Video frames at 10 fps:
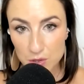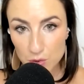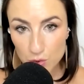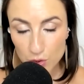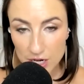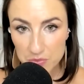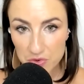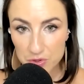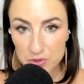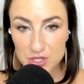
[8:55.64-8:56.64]

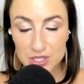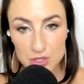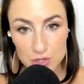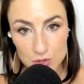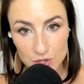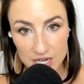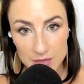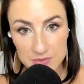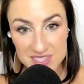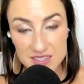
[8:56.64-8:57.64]
grapefruit, two
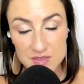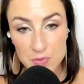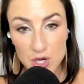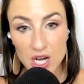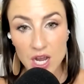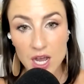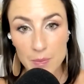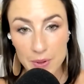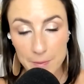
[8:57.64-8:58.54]
grams. This is per cup.